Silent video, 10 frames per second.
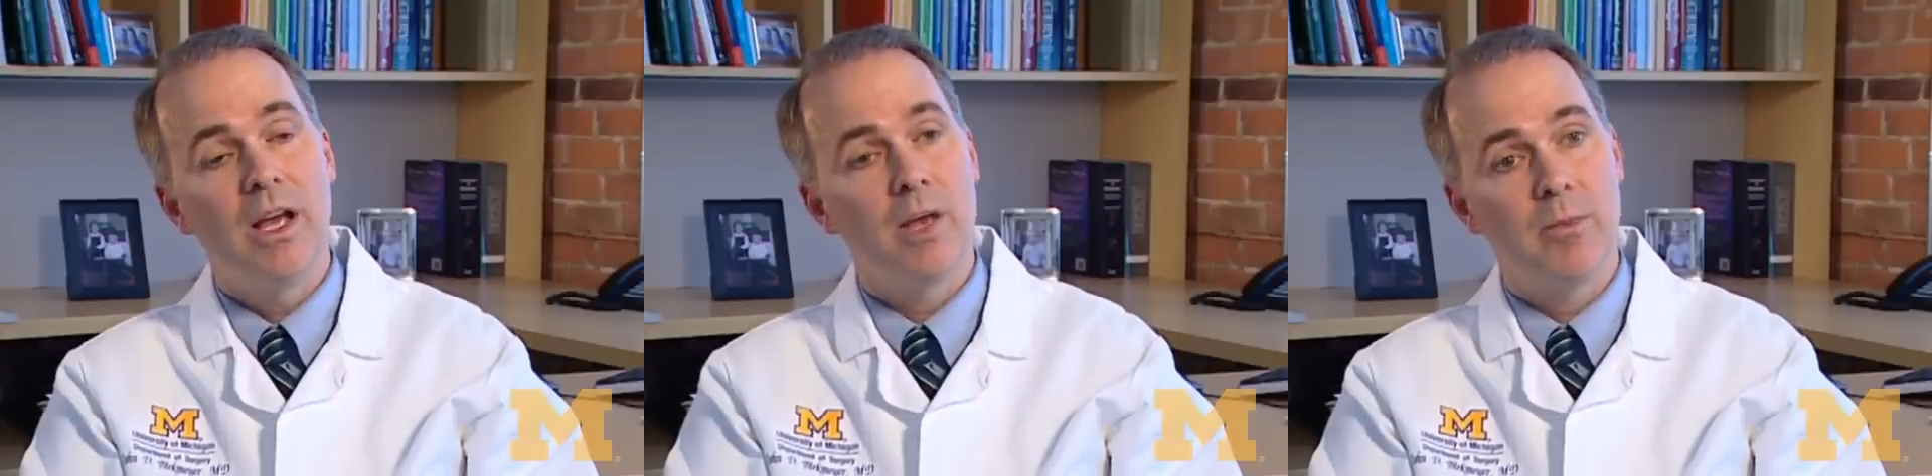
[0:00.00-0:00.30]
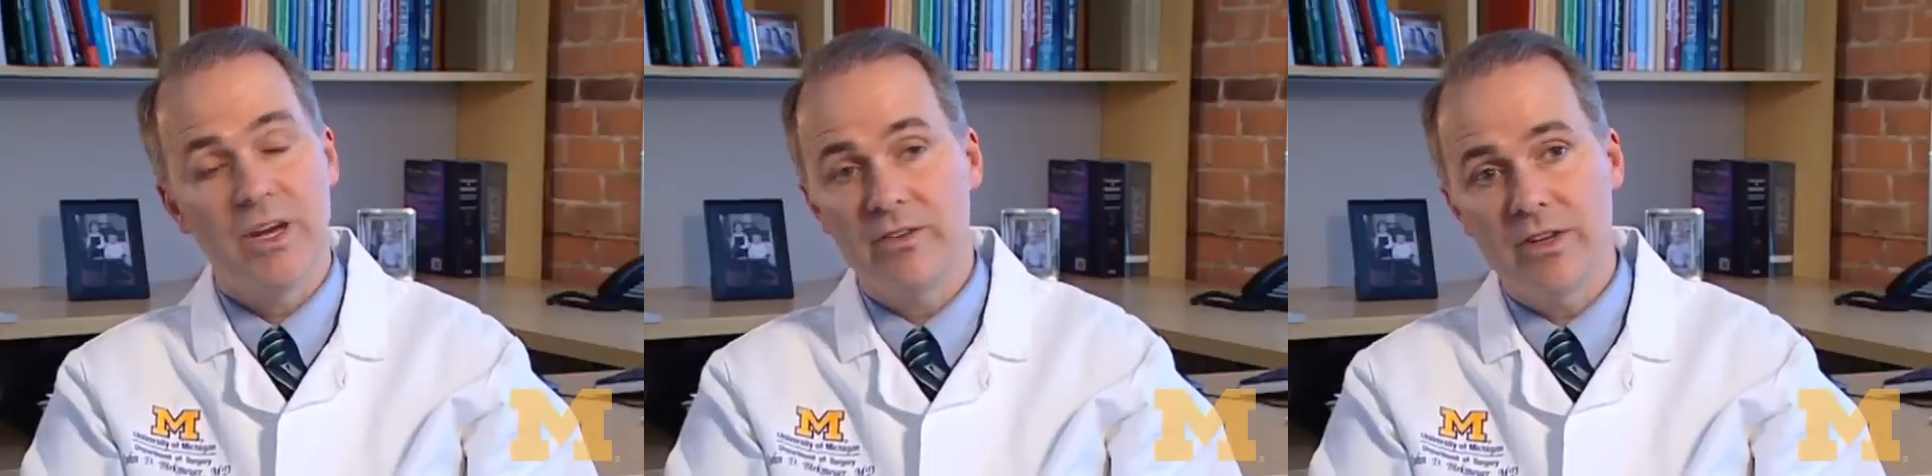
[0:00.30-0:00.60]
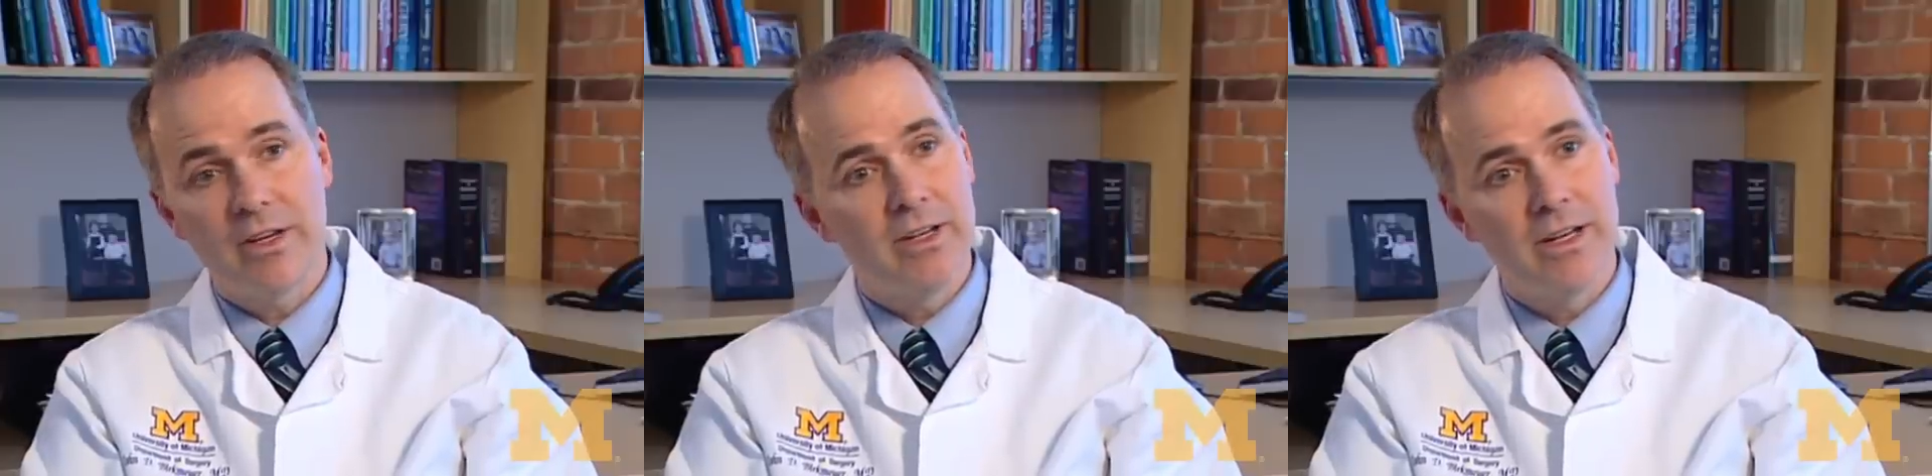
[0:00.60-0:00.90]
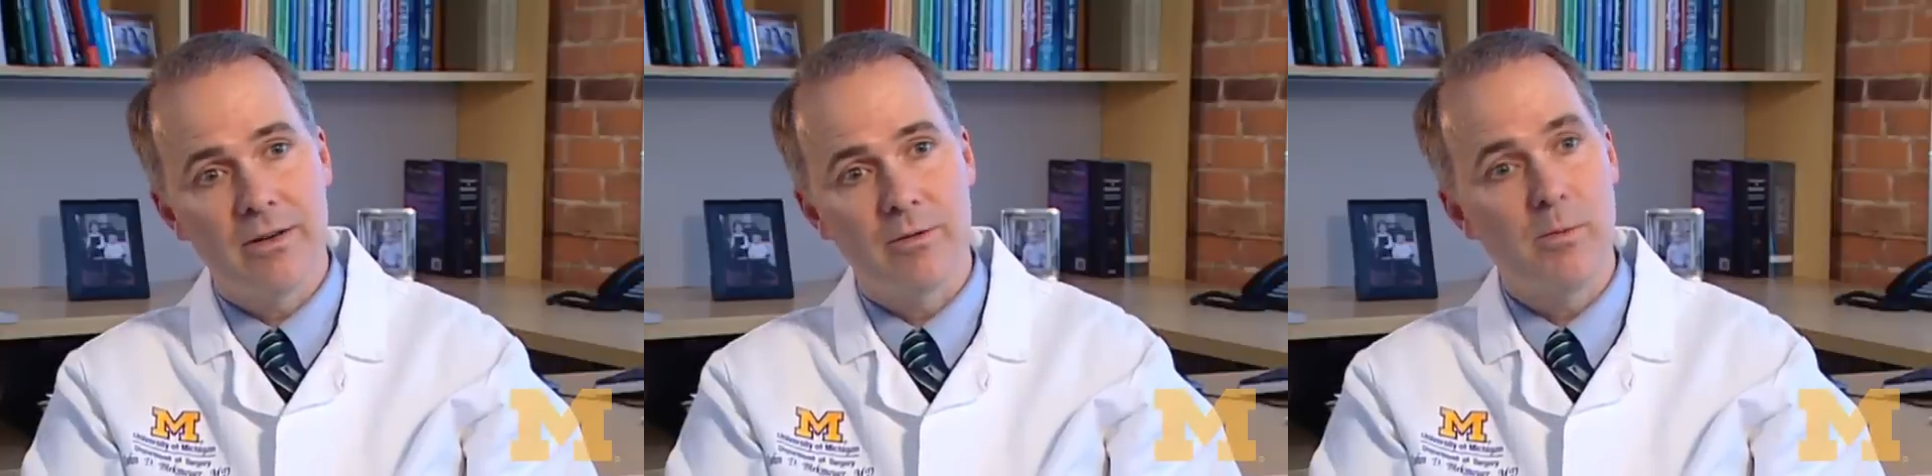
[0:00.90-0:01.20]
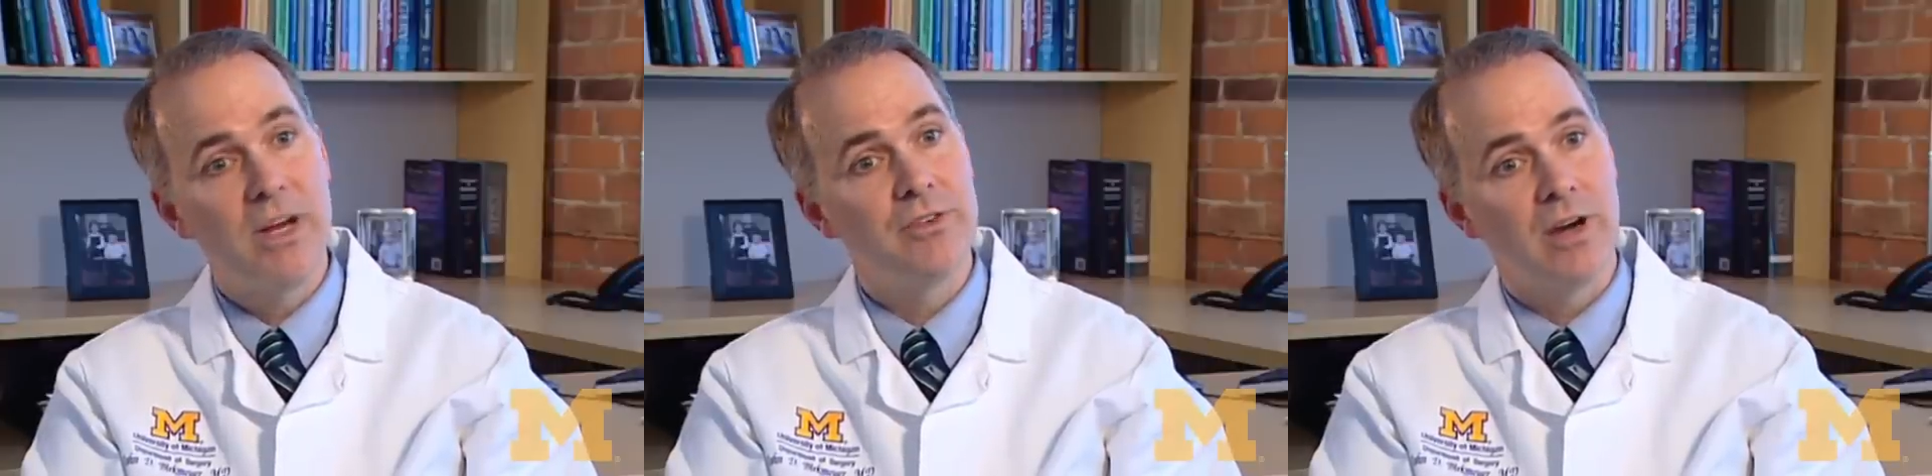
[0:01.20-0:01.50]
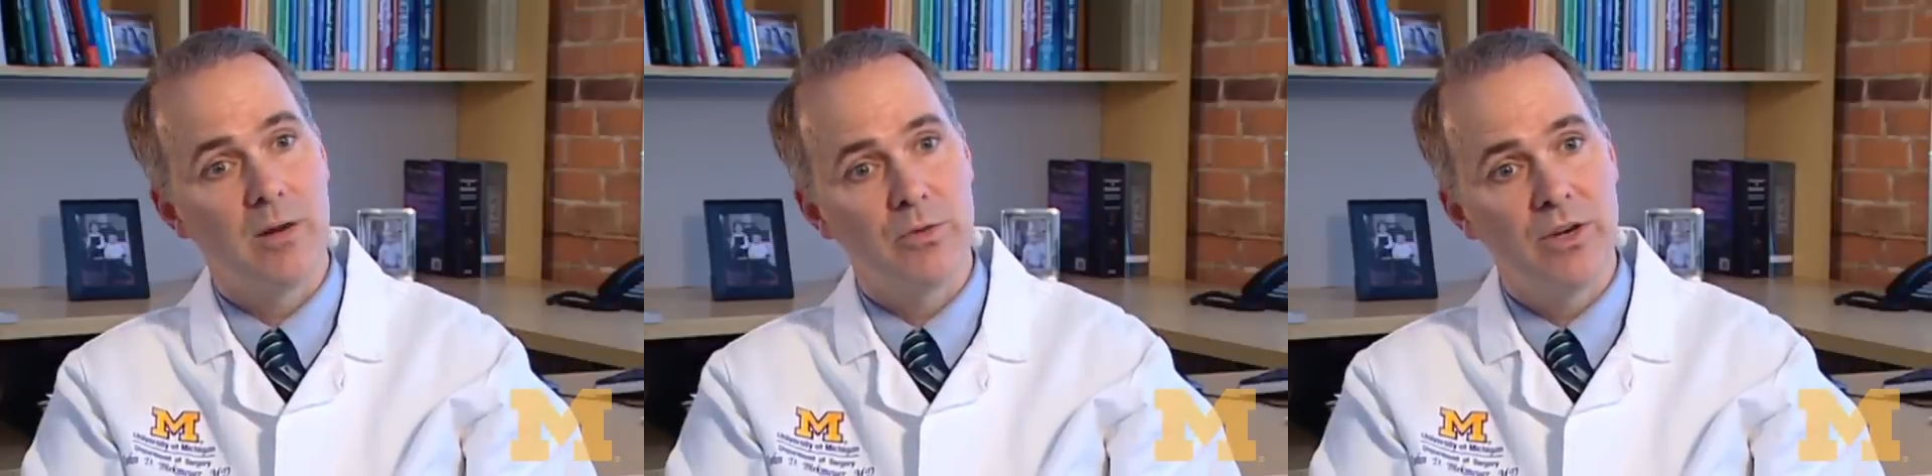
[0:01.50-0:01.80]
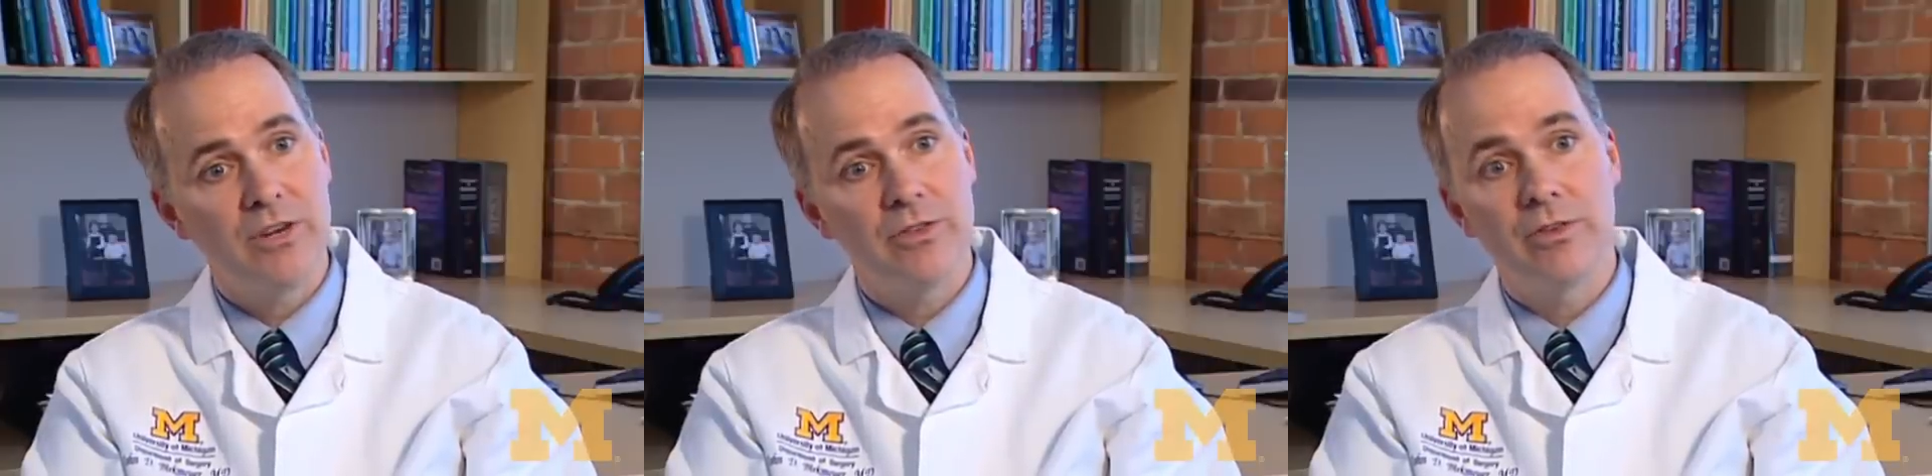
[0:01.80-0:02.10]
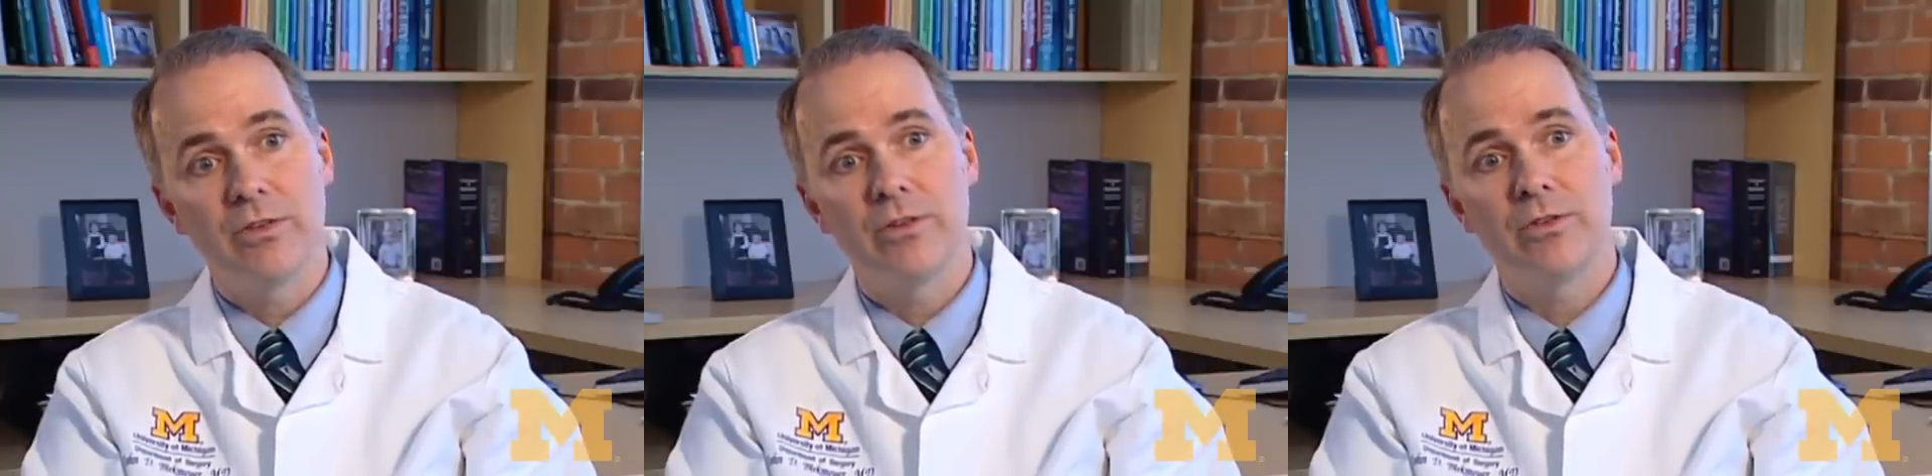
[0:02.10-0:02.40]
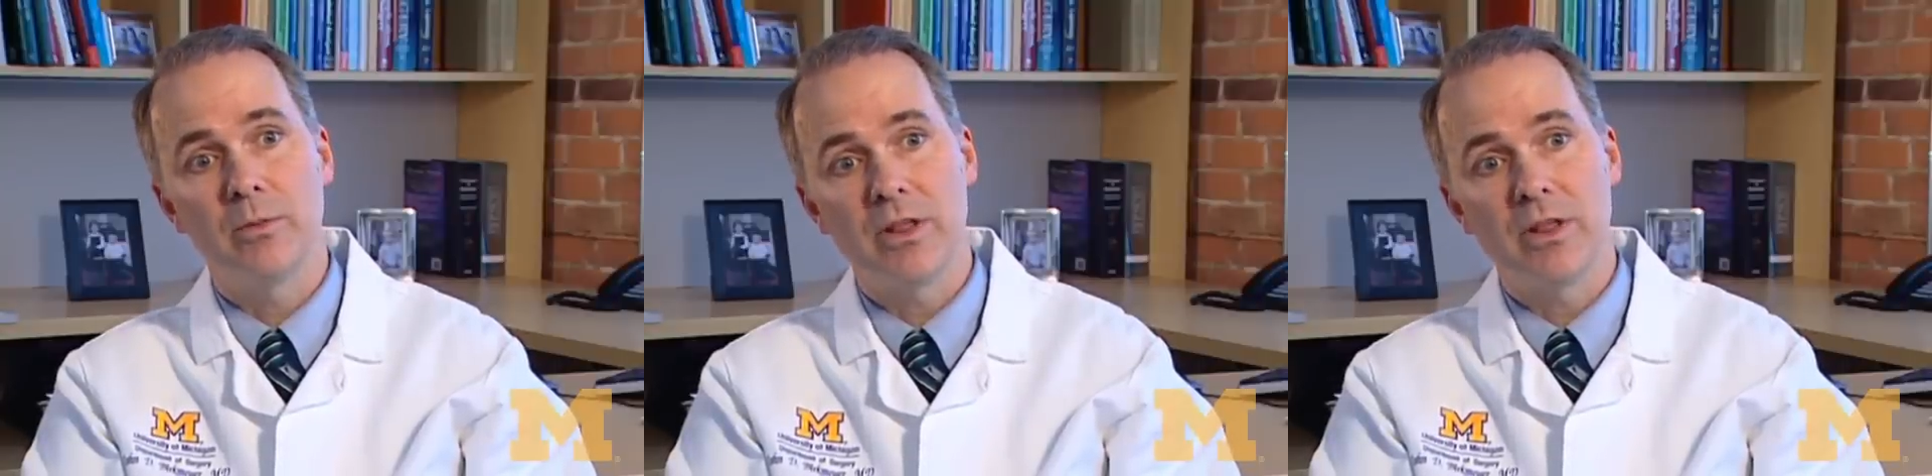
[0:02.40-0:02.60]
a patient in need of a major operation should